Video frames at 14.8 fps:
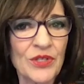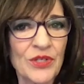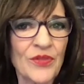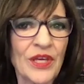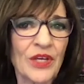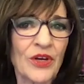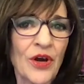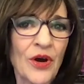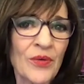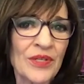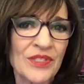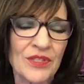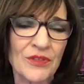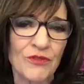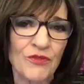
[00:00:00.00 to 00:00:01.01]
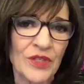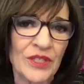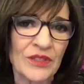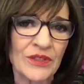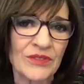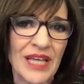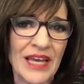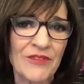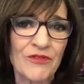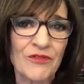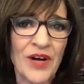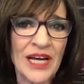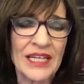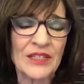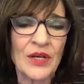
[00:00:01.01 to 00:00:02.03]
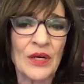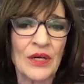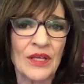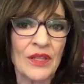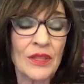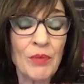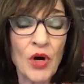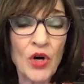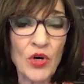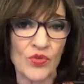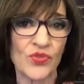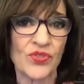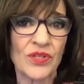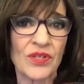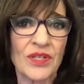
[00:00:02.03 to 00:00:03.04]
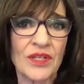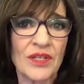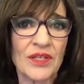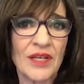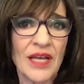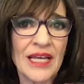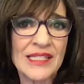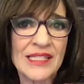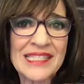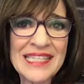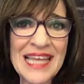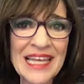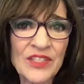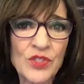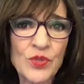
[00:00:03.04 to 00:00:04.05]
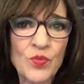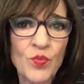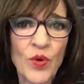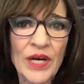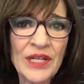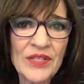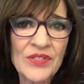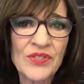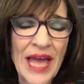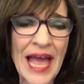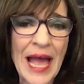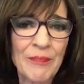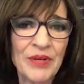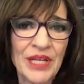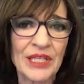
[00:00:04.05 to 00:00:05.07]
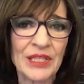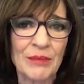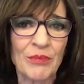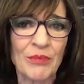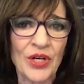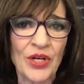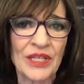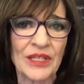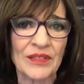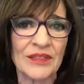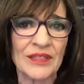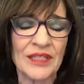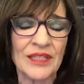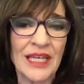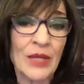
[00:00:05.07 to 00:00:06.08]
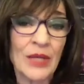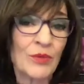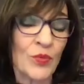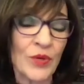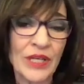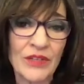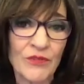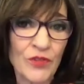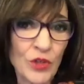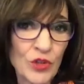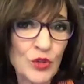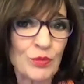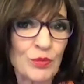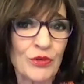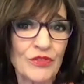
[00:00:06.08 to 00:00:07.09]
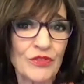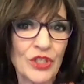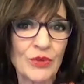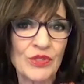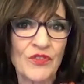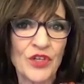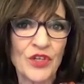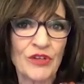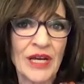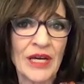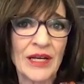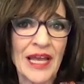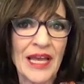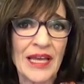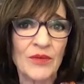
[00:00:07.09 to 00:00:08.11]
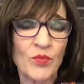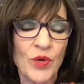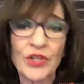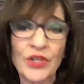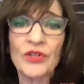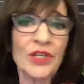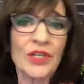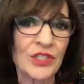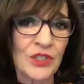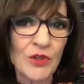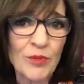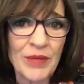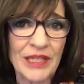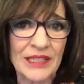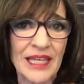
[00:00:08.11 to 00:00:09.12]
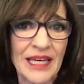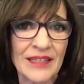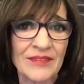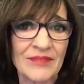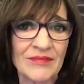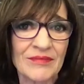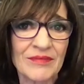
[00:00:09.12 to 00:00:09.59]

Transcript: They go into the field and find the pulse and sense what is happening in the market. And what we at Futureproof do is figure out, what are you going to do about that?